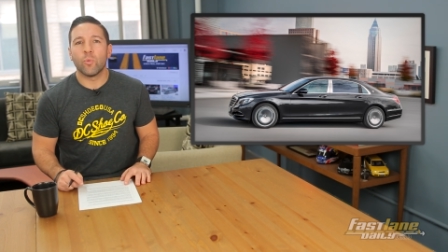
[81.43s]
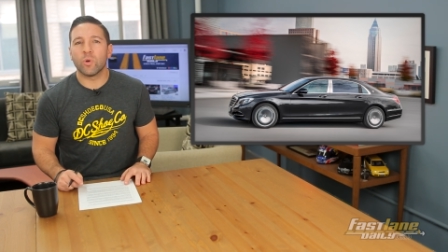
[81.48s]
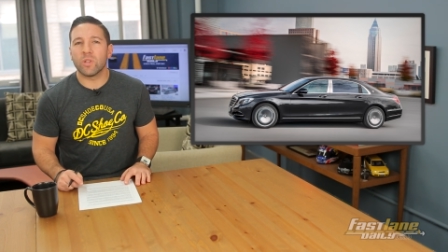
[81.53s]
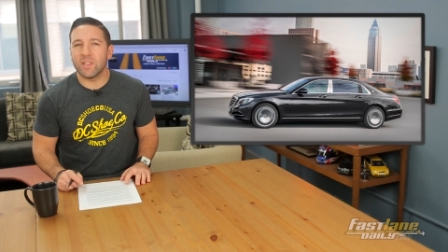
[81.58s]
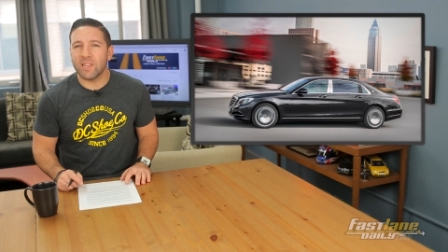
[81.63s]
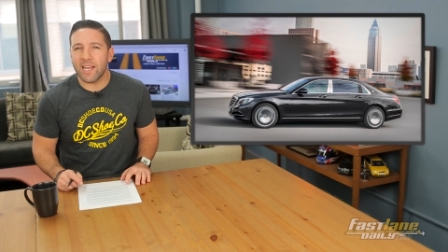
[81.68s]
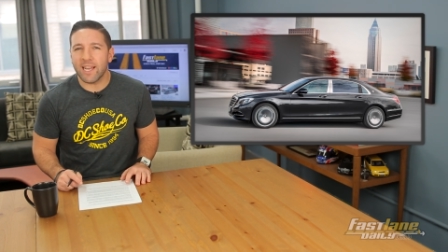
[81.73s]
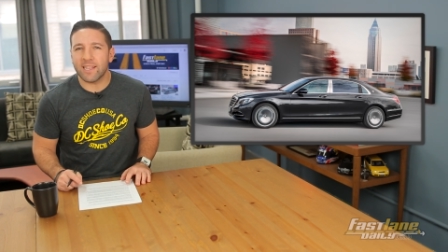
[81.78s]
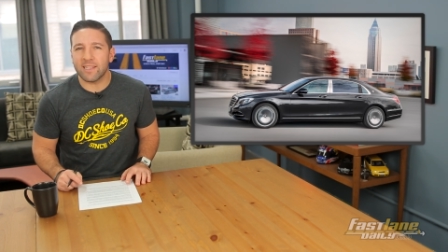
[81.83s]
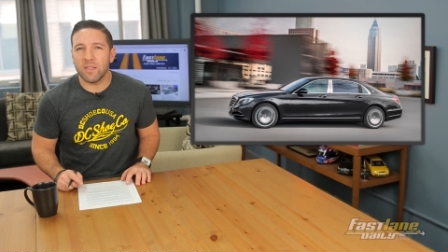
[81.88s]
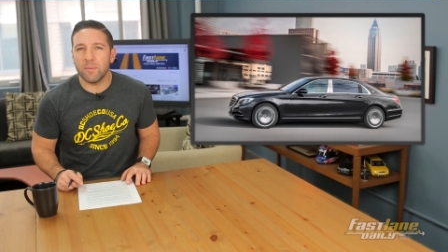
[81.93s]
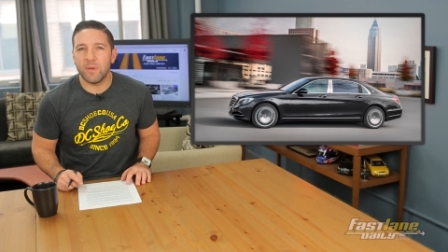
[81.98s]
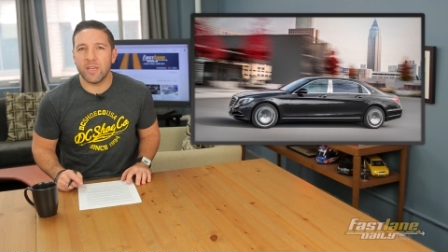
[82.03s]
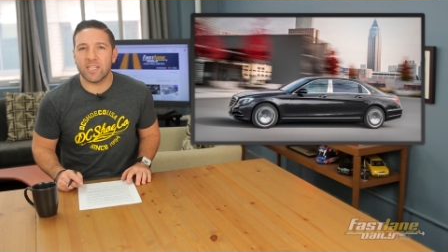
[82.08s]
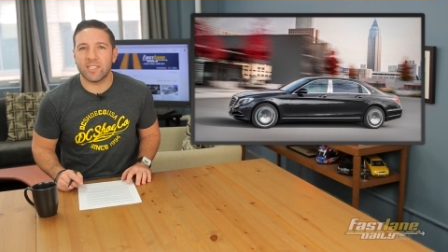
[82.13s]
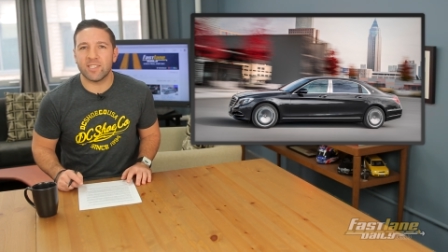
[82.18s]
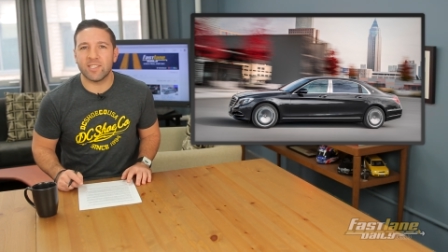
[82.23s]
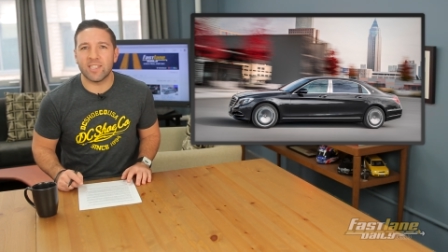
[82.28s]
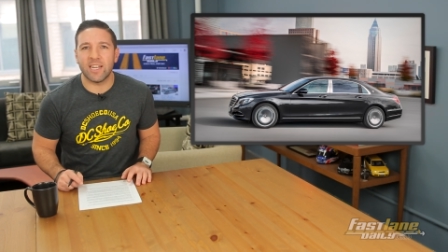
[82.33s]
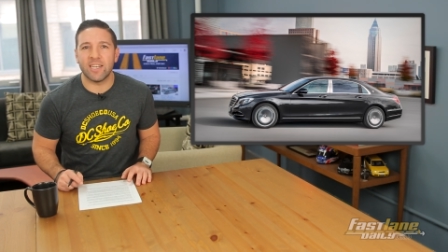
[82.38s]
would likely
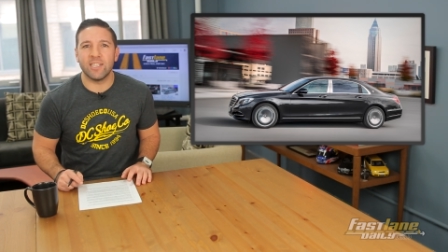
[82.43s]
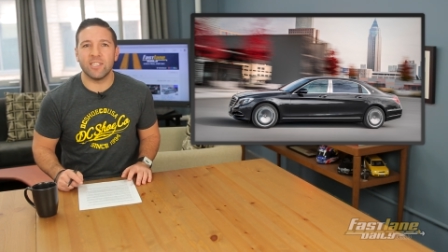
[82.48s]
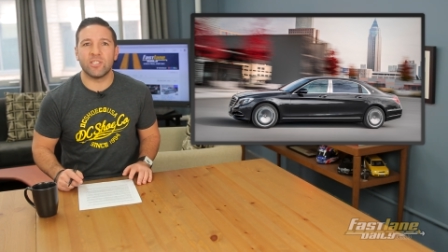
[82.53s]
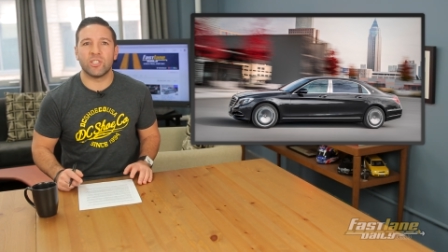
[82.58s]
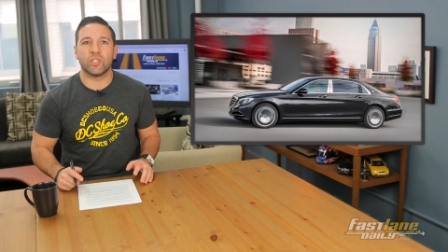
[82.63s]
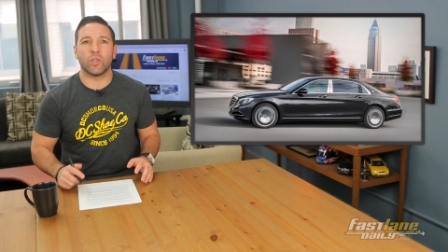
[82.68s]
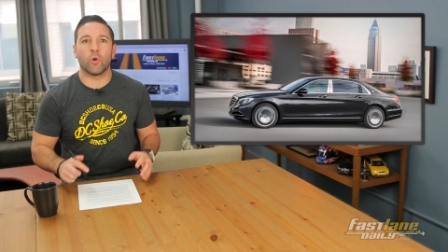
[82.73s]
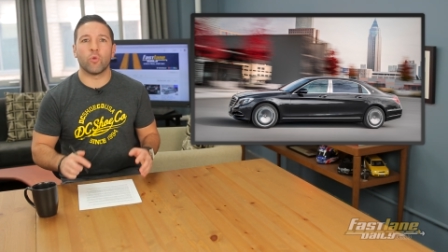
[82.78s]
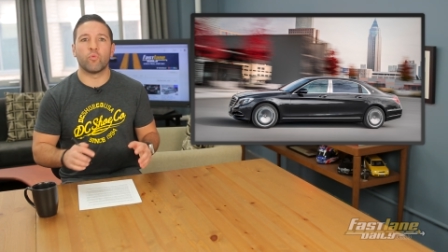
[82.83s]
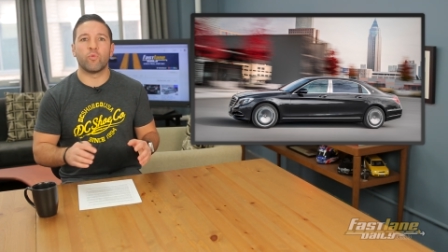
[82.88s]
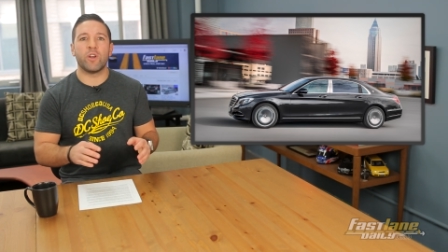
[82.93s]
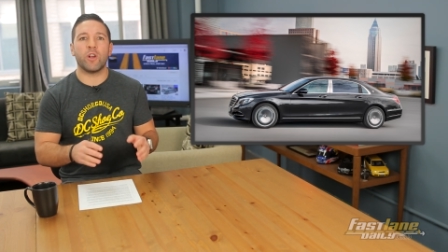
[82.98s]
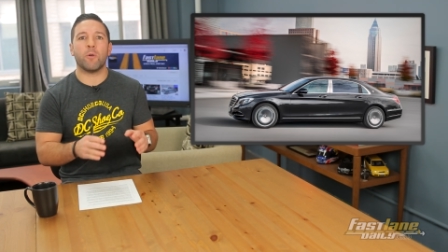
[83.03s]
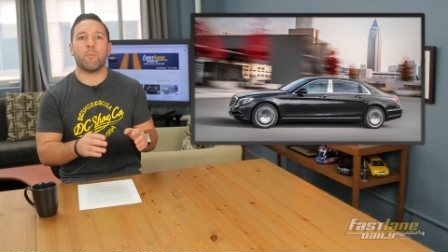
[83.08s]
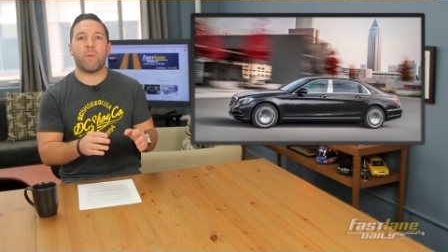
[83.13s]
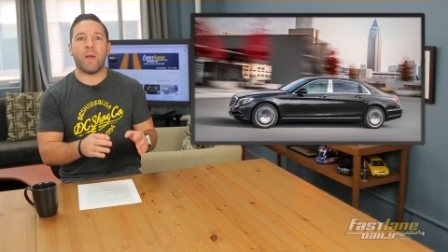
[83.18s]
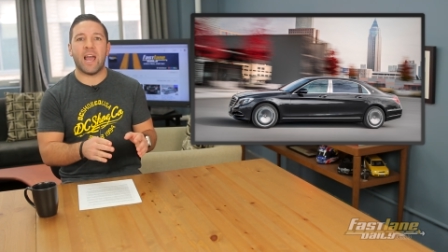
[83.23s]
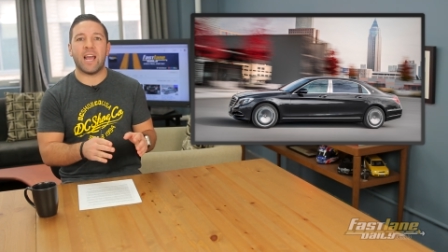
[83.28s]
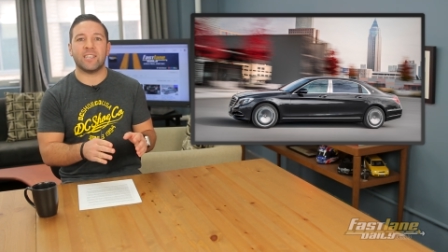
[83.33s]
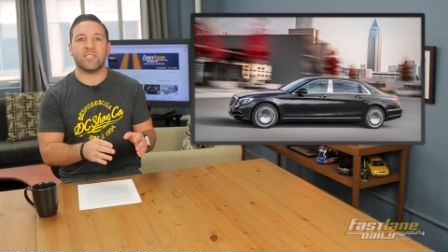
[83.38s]
be extended so
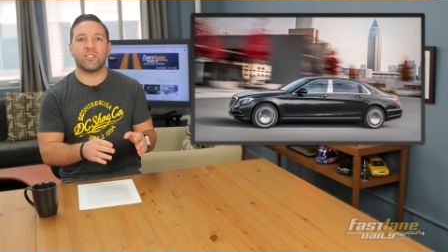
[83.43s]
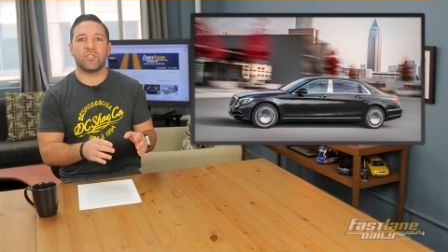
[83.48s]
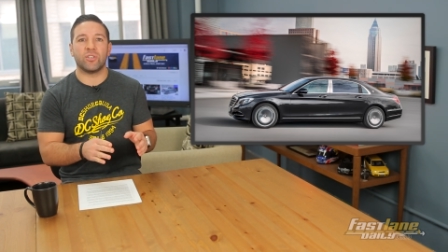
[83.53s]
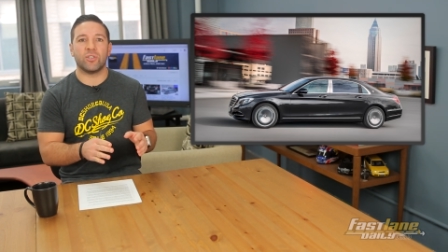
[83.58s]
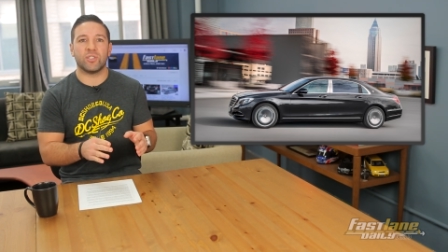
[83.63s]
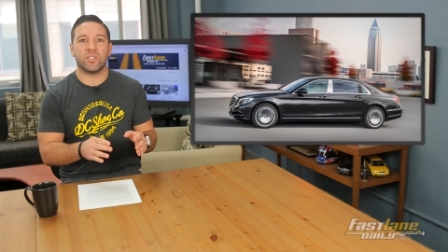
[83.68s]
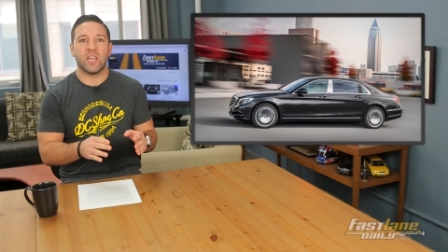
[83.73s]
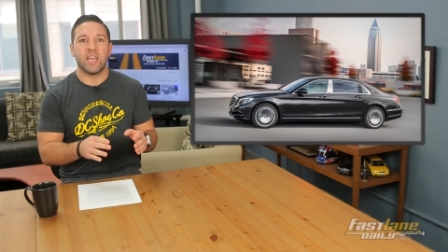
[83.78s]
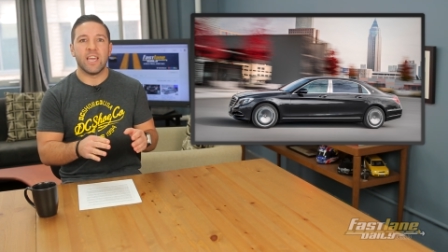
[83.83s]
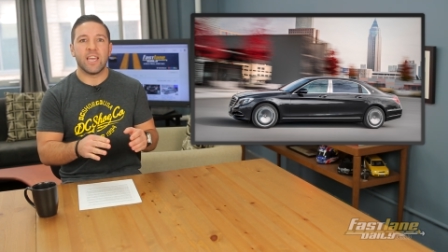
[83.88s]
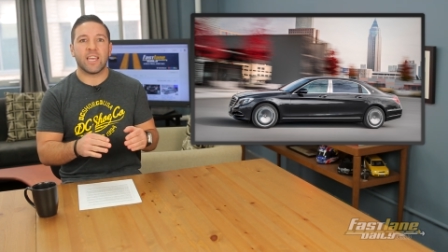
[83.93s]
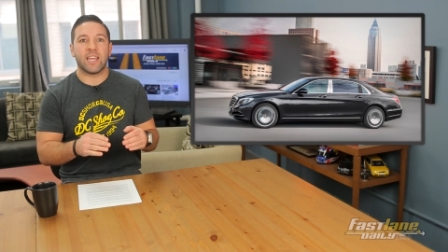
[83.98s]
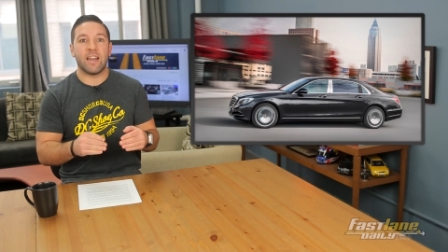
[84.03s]
rear passengers